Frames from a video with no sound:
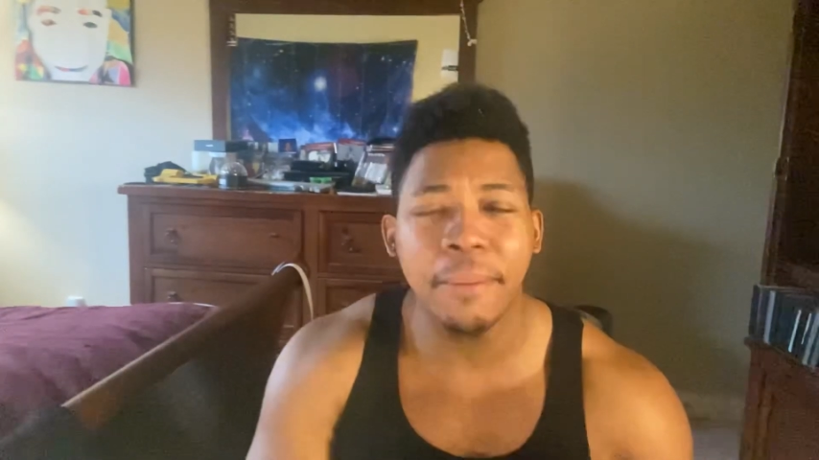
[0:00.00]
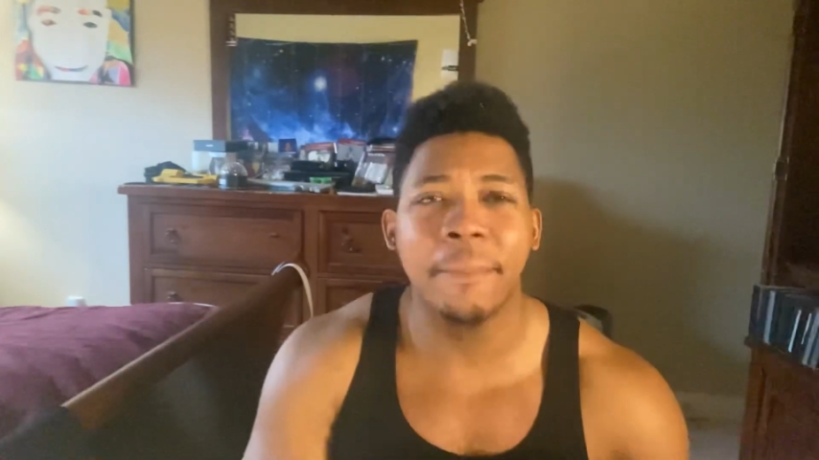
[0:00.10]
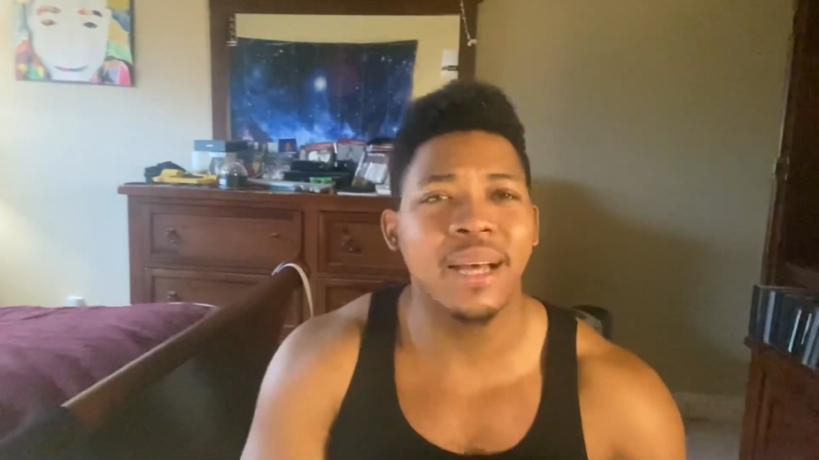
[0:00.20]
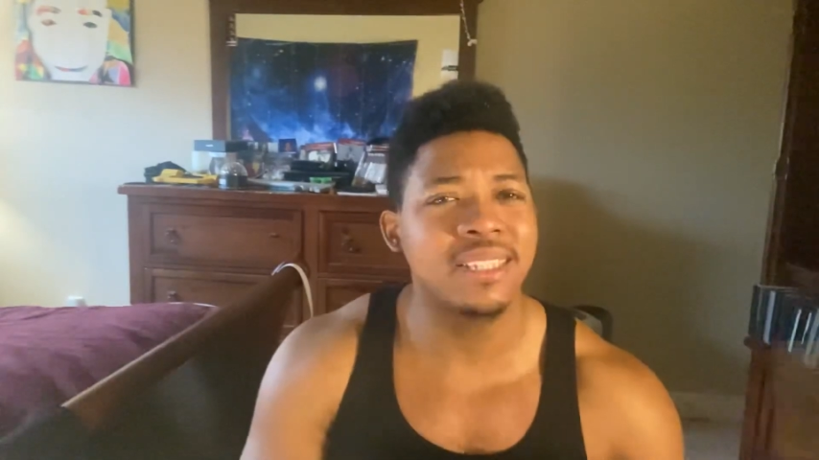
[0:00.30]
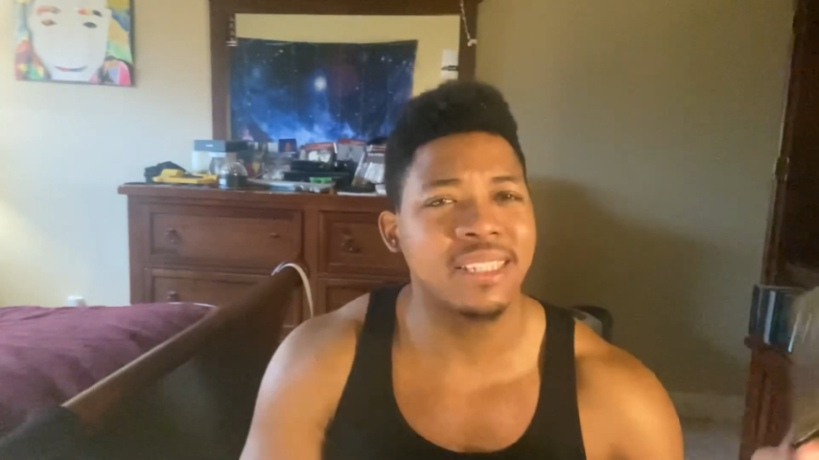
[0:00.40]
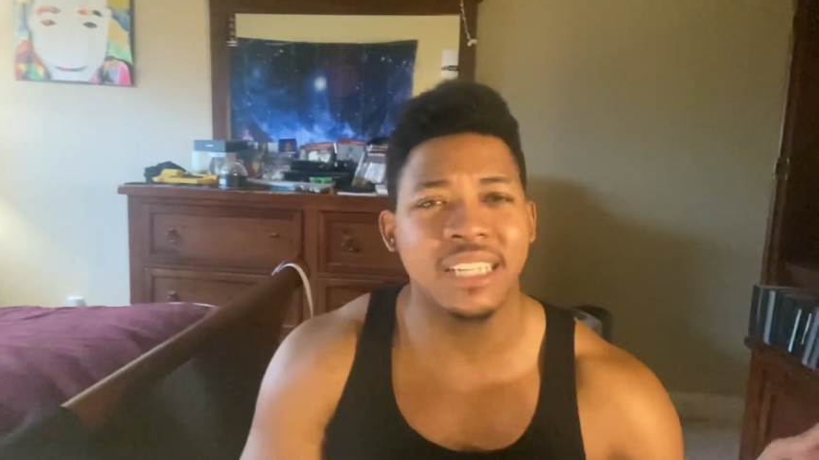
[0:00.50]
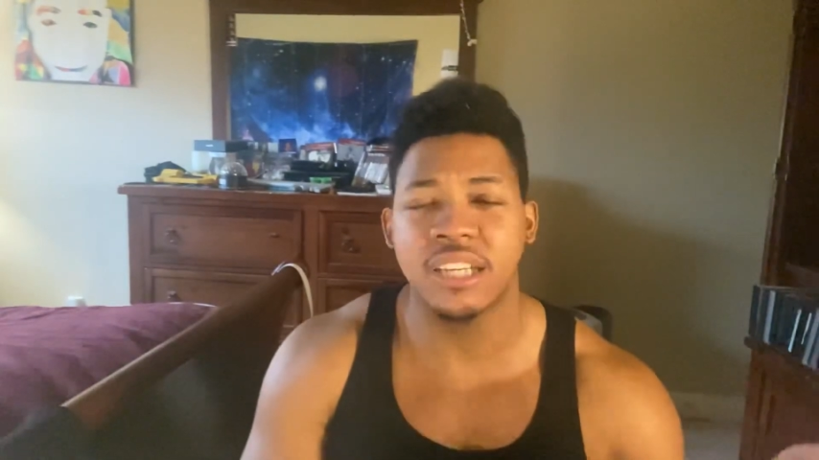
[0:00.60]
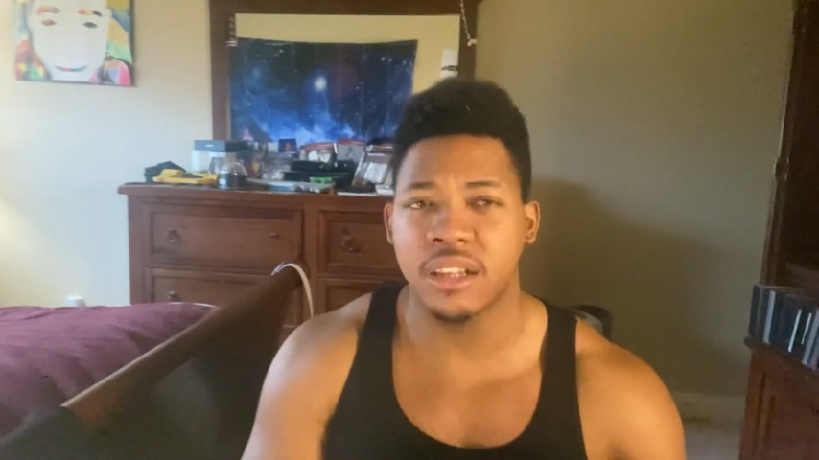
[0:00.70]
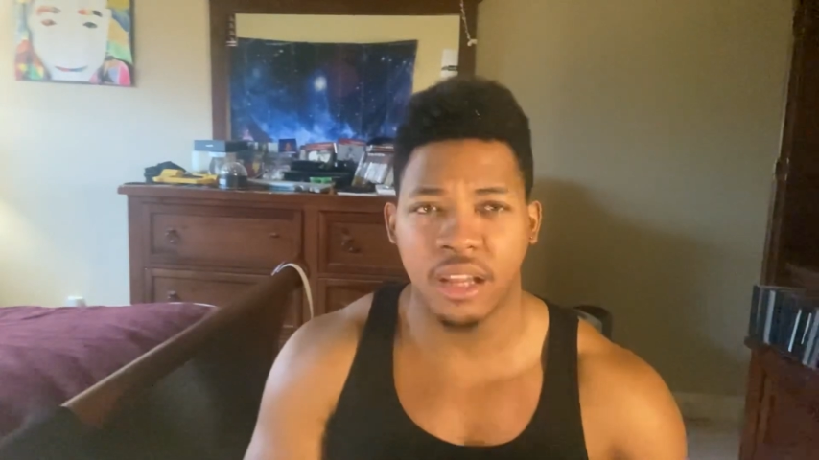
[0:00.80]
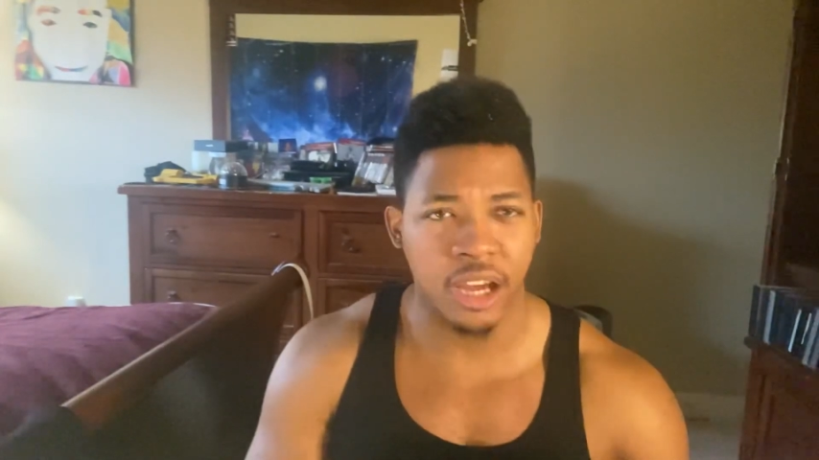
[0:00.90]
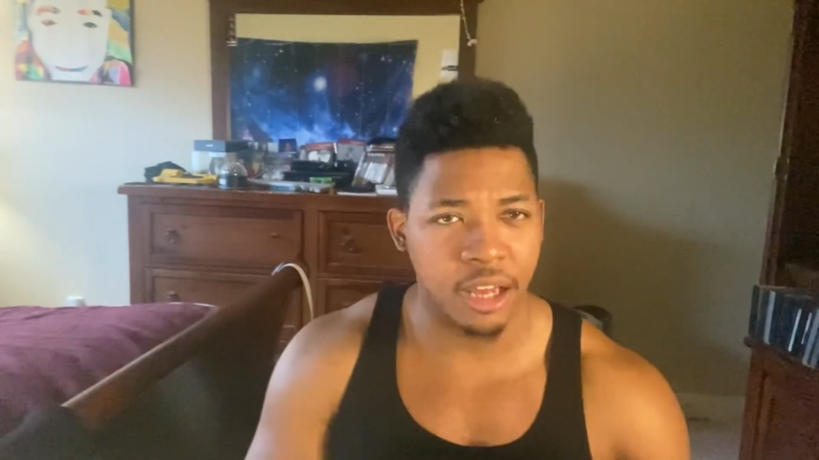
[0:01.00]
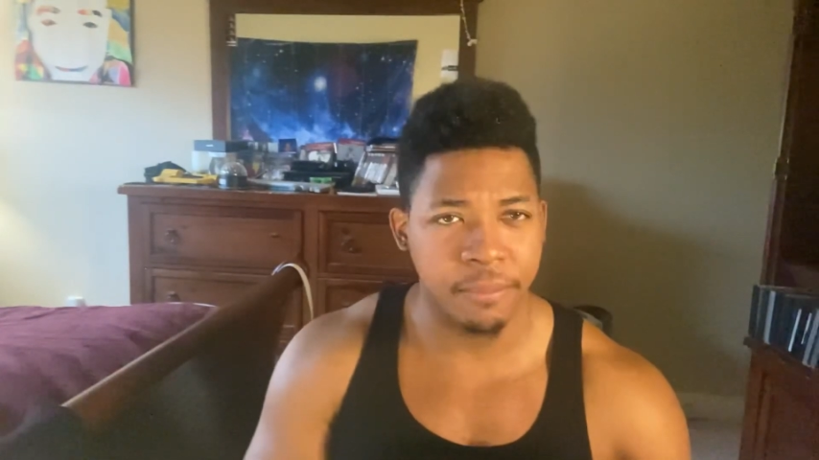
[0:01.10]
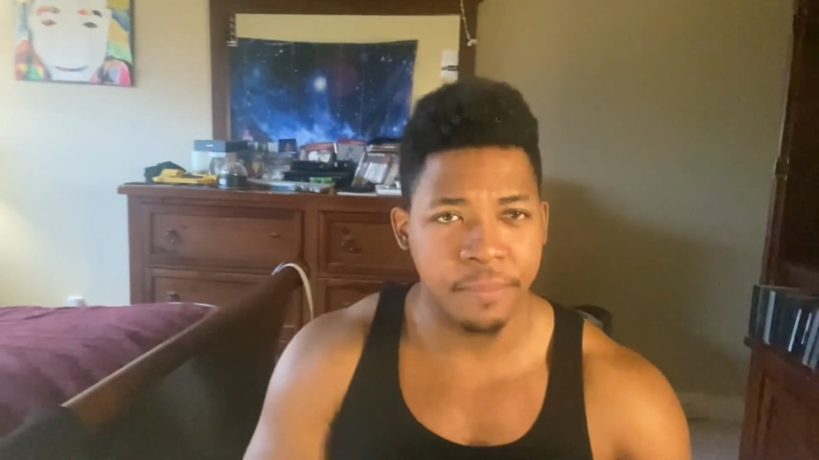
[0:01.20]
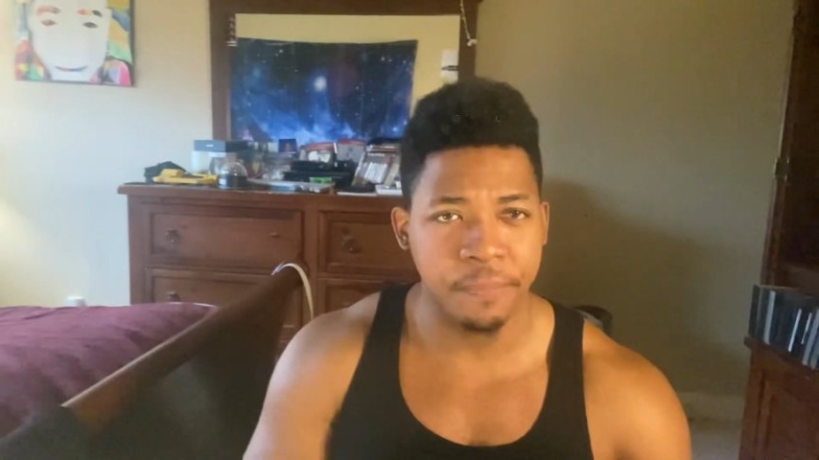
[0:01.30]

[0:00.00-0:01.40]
musty club.